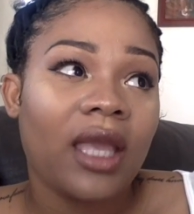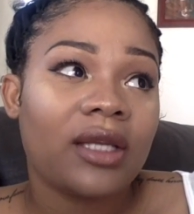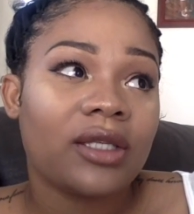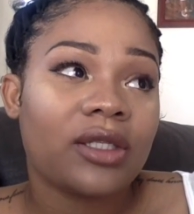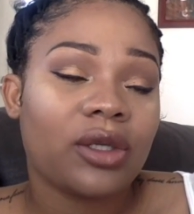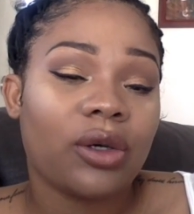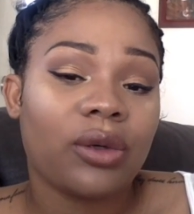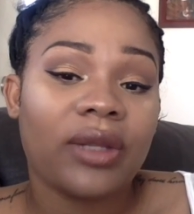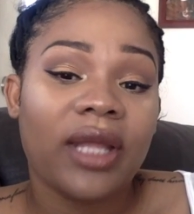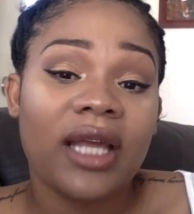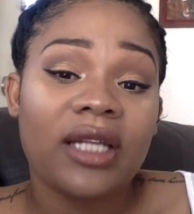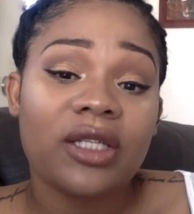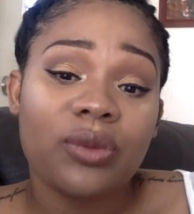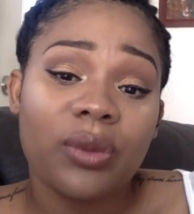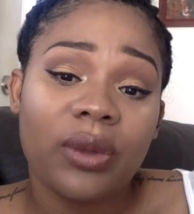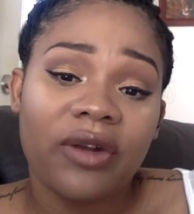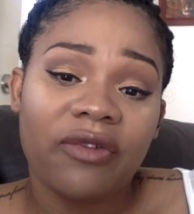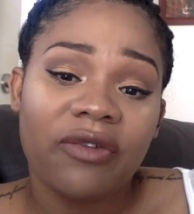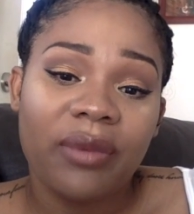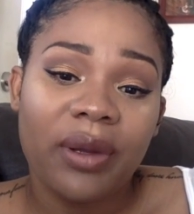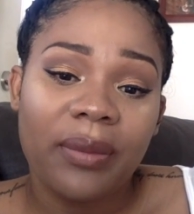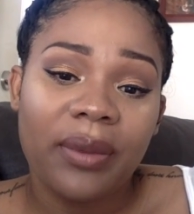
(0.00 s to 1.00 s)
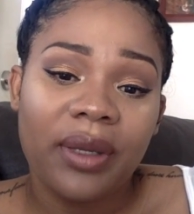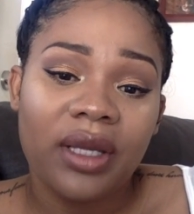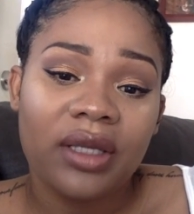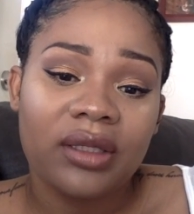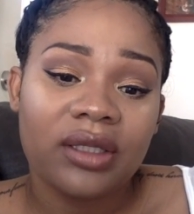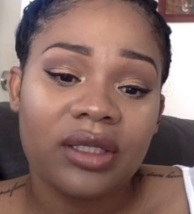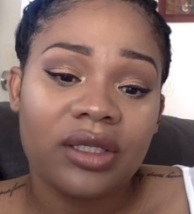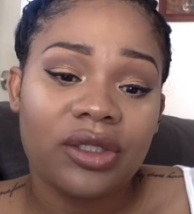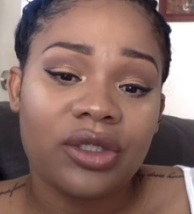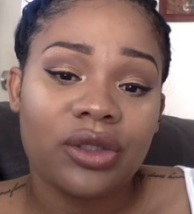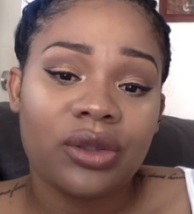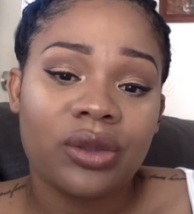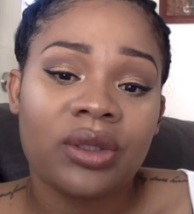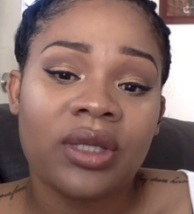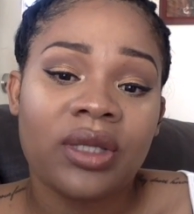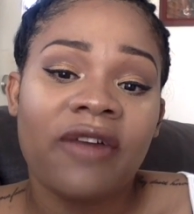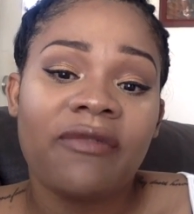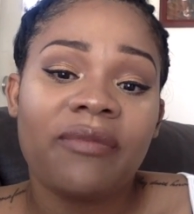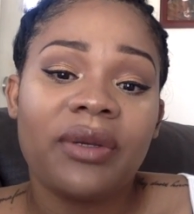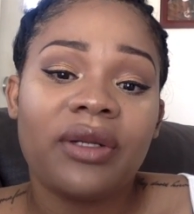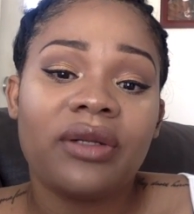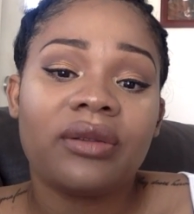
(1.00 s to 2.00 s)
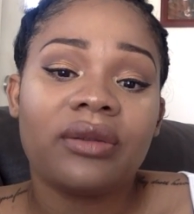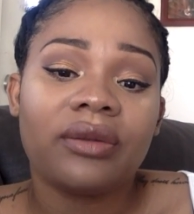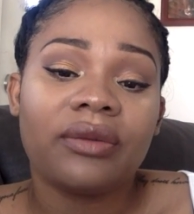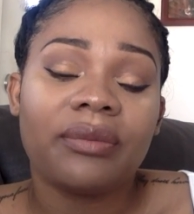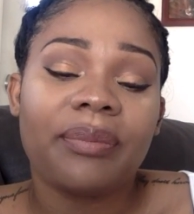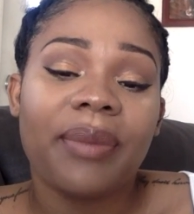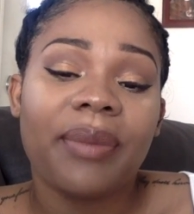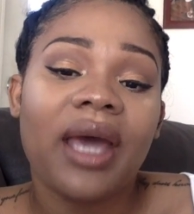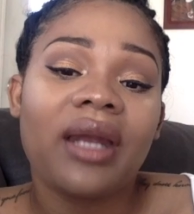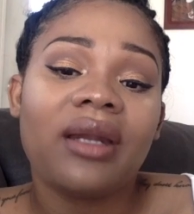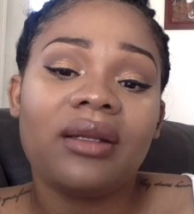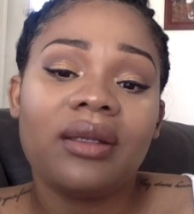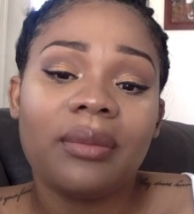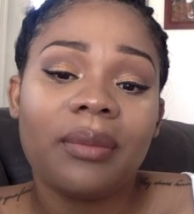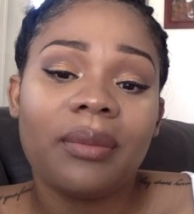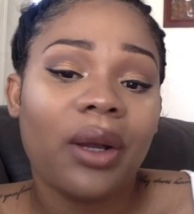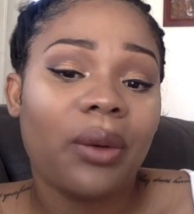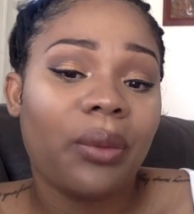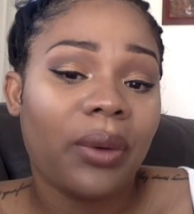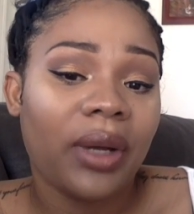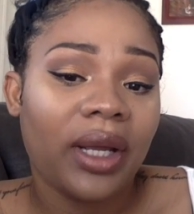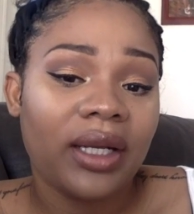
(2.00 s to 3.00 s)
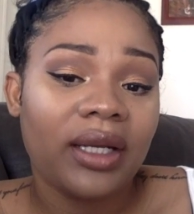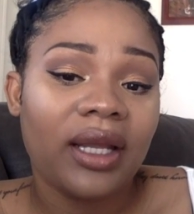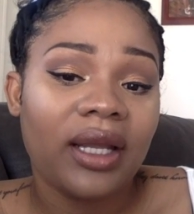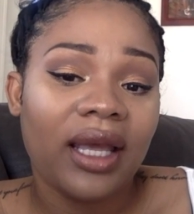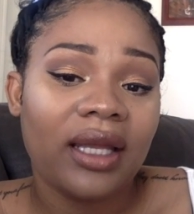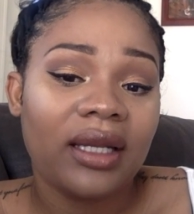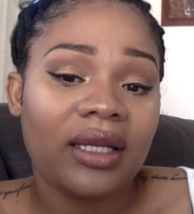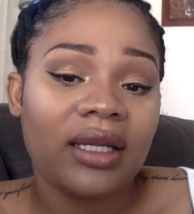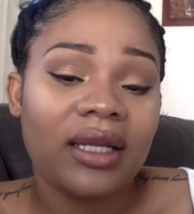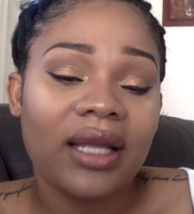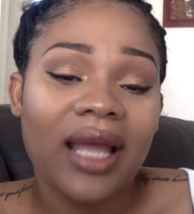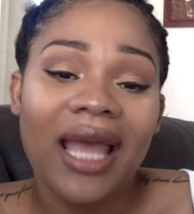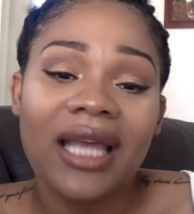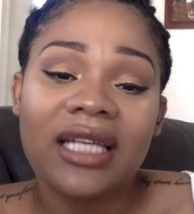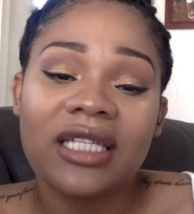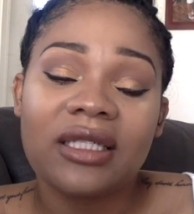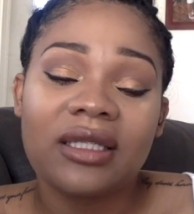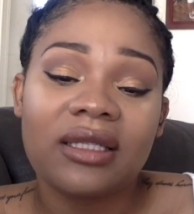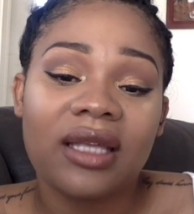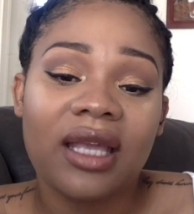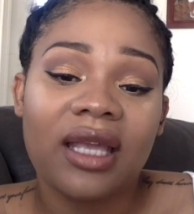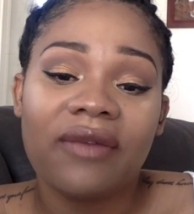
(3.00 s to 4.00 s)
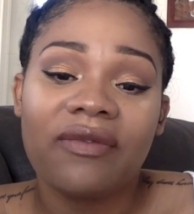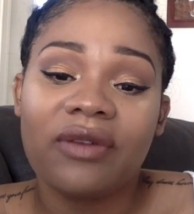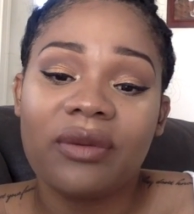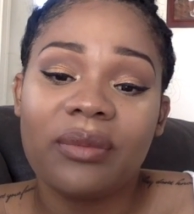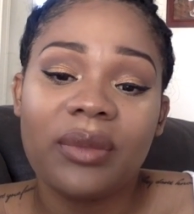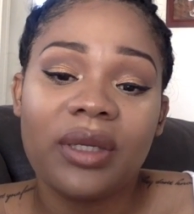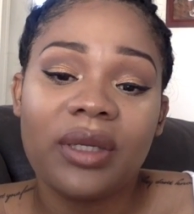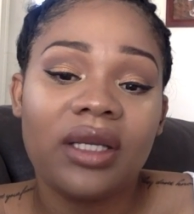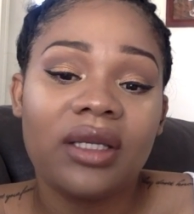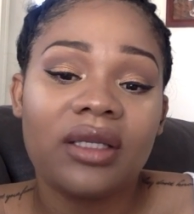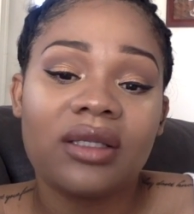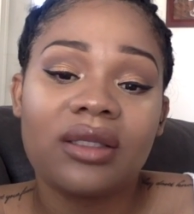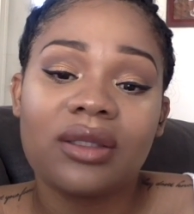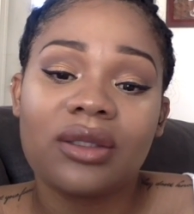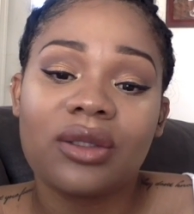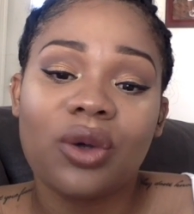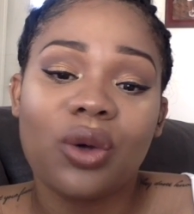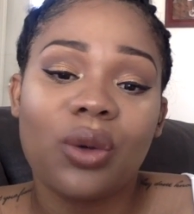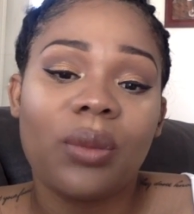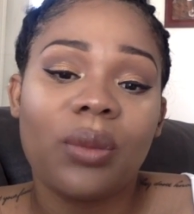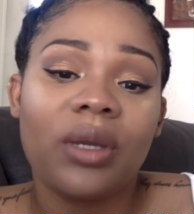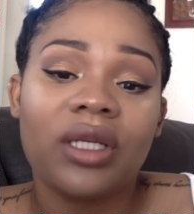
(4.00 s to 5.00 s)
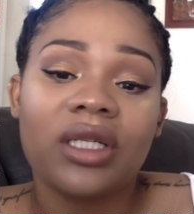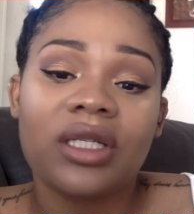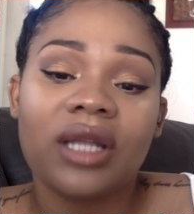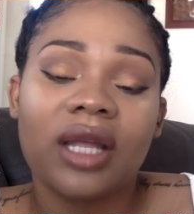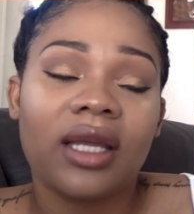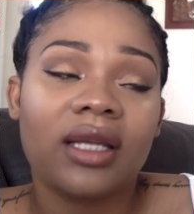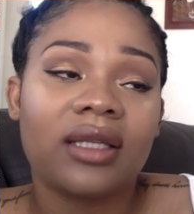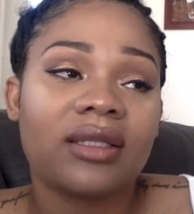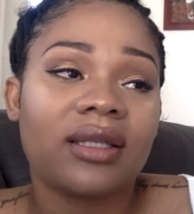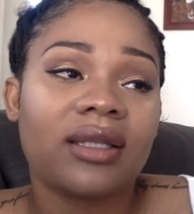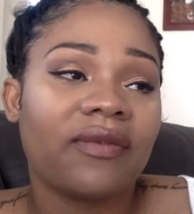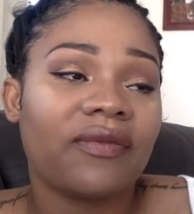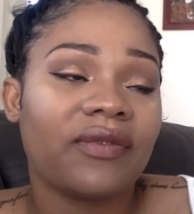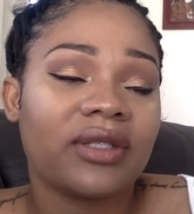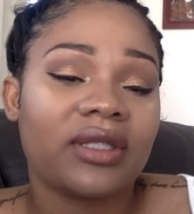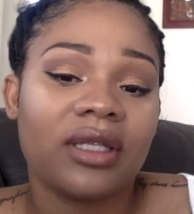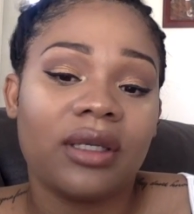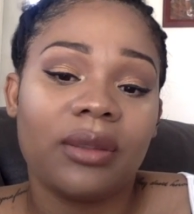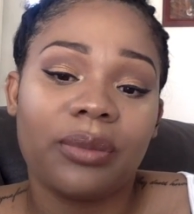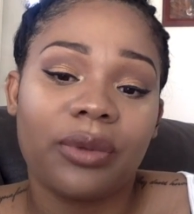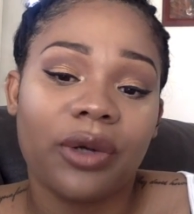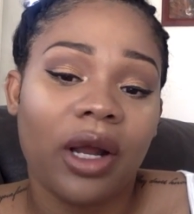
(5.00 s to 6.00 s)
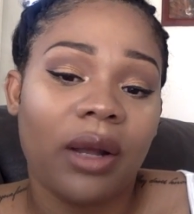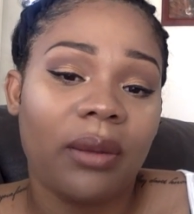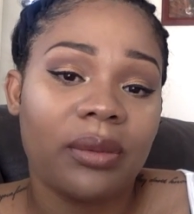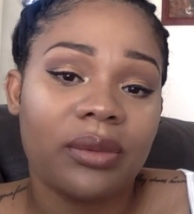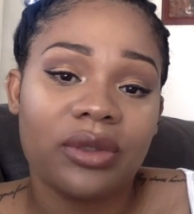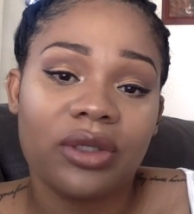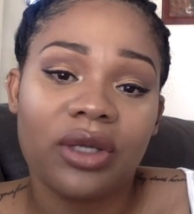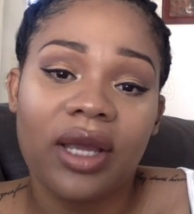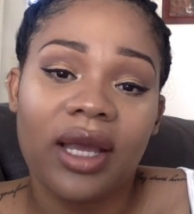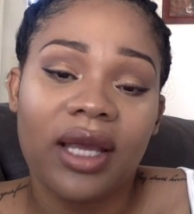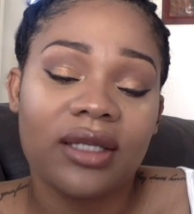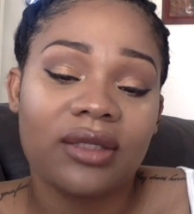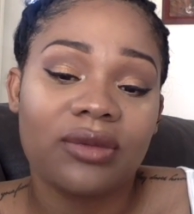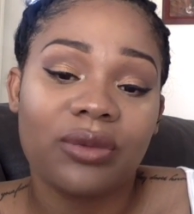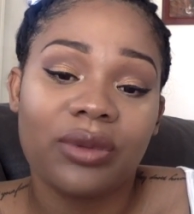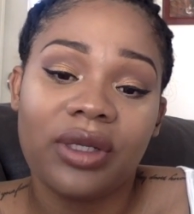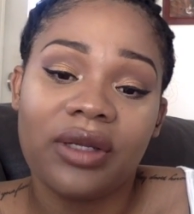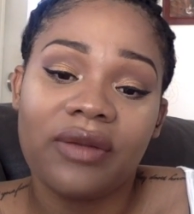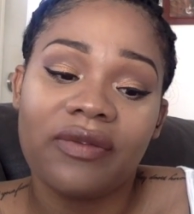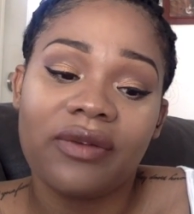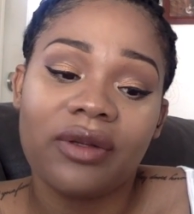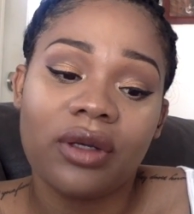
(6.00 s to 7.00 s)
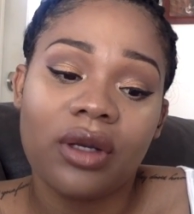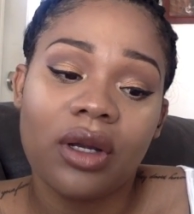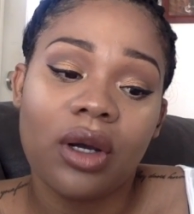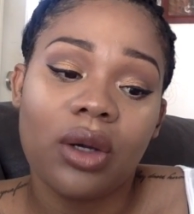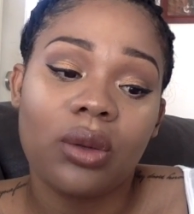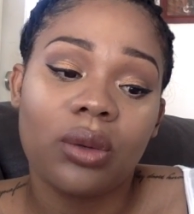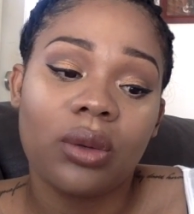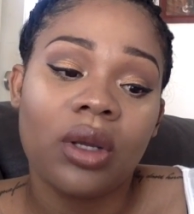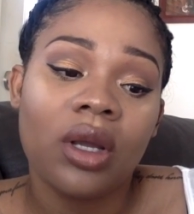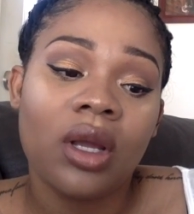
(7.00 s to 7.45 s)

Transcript: So that's one of my biggest issues. So I've been battling my weight, and it has given me so much like self-esteem problems. You guys wouldn't even know.